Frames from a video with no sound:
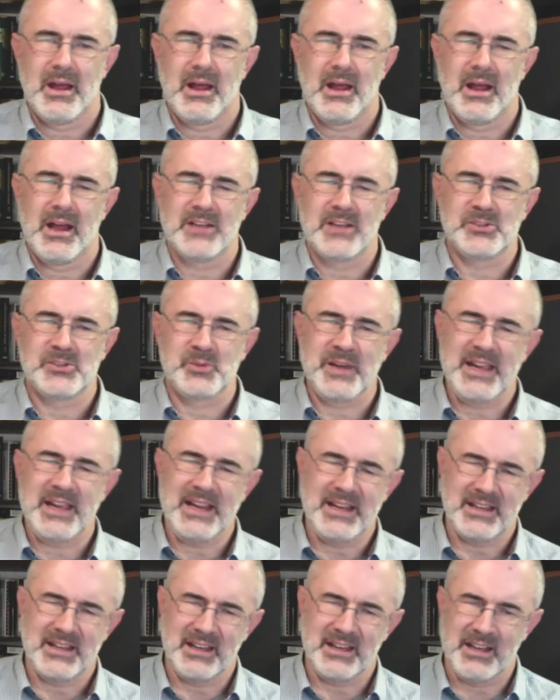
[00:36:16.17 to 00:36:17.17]
As
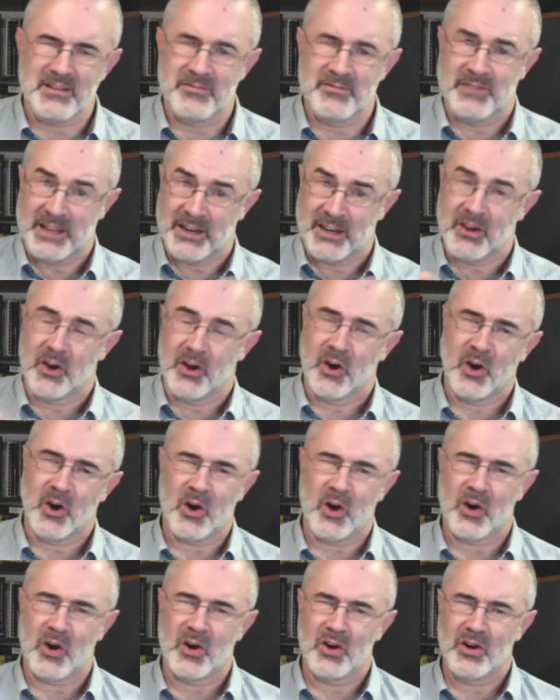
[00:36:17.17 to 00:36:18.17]
we live in
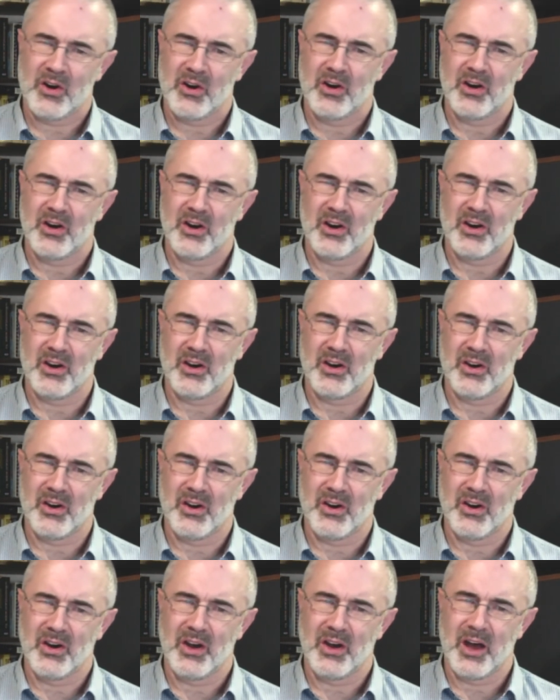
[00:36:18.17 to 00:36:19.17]
awe,
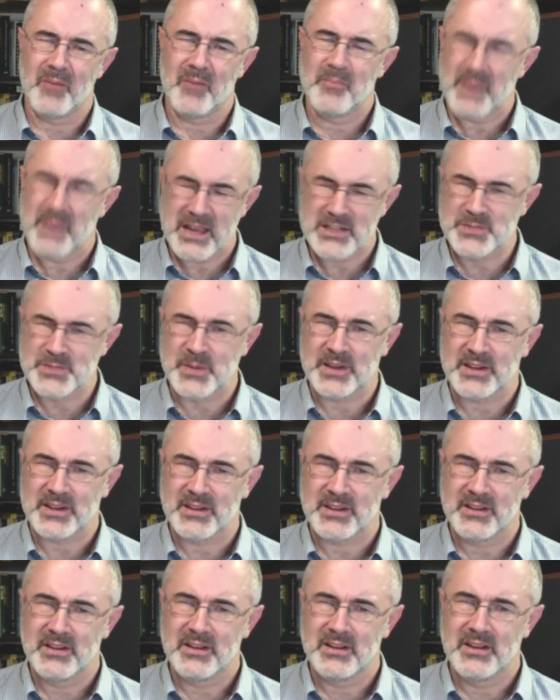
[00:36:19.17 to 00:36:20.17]
amazement
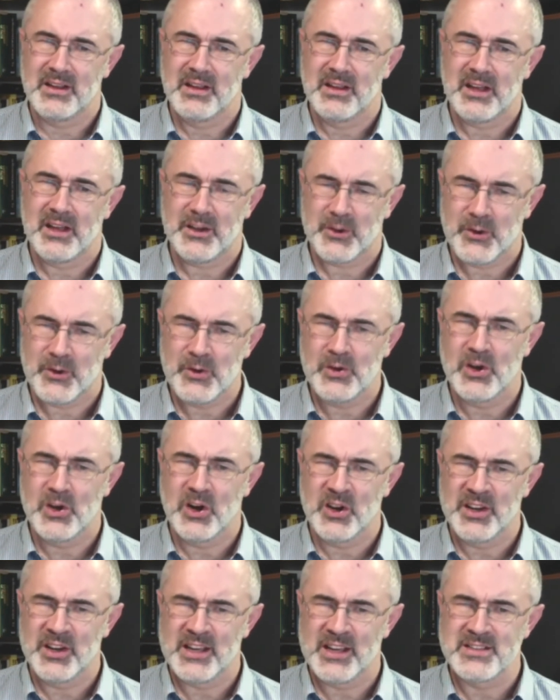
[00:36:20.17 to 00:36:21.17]
at who
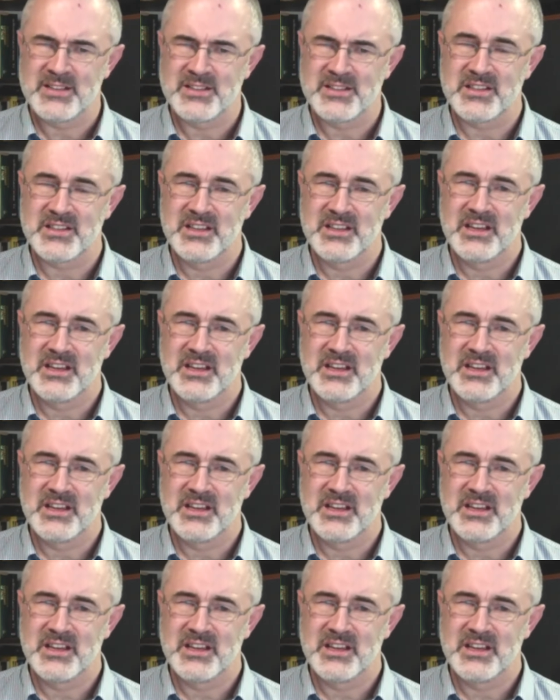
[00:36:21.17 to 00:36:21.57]
God is,